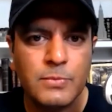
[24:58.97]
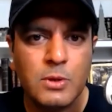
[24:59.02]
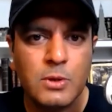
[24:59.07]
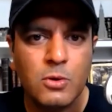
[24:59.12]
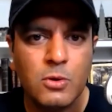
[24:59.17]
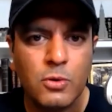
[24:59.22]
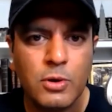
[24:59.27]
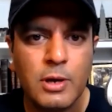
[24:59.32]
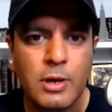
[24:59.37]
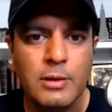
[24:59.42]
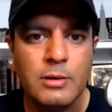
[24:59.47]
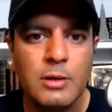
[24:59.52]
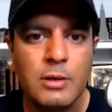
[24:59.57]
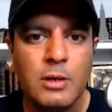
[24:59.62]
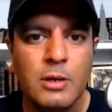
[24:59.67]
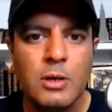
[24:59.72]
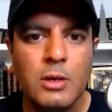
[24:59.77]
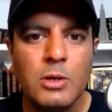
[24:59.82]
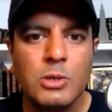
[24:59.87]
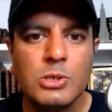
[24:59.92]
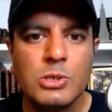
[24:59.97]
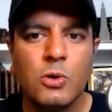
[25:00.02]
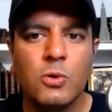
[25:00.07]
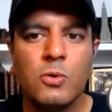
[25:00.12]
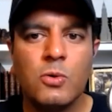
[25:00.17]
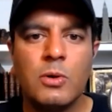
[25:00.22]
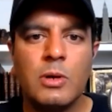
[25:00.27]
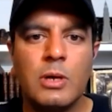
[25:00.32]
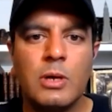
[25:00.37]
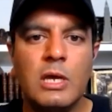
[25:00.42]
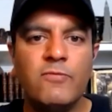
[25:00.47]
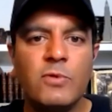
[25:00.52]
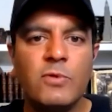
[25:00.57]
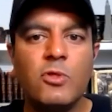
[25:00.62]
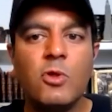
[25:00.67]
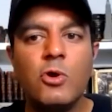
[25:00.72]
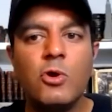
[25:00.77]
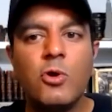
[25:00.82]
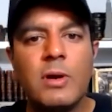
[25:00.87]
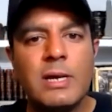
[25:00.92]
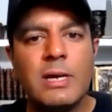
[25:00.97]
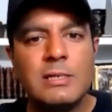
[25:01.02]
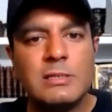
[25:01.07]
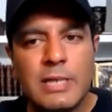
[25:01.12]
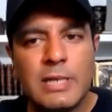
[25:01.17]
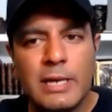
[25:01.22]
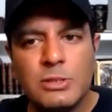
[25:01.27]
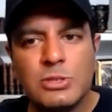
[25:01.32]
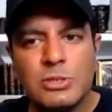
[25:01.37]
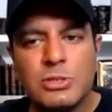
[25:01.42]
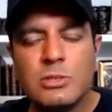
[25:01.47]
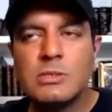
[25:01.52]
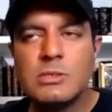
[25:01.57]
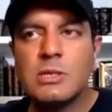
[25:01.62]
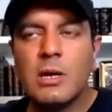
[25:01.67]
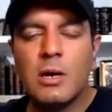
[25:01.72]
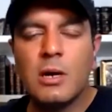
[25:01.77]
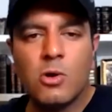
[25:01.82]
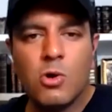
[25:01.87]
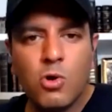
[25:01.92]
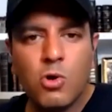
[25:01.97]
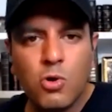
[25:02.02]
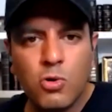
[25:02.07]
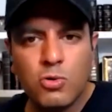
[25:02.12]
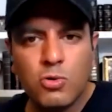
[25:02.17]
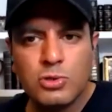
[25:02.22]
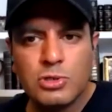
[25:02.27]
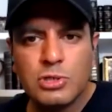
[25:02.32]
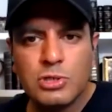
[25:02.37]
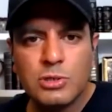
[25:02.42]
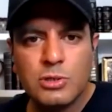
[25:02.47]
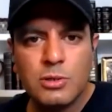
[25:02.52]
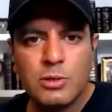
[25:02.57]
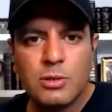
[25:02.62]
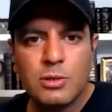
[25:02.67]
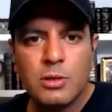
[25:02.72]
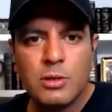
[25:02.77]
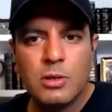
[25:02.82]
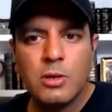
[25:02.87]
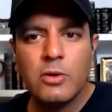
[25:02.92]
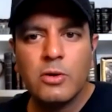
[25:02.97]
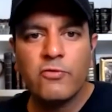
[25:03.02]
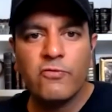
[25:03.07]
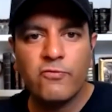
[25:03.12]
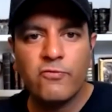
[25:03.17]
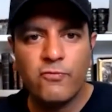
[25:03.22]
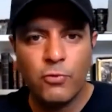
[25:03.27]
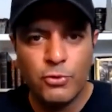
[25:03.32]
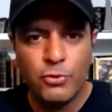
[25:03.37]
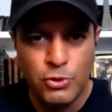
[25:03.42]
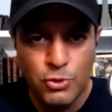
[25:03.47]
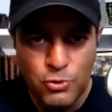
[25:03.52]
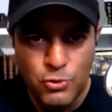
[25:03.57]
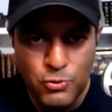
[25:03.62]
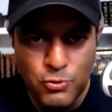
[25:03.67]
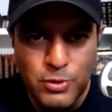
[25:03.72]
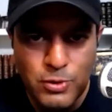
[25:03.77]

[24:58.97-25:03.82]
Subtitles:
Okay. So even though your intentions are good for you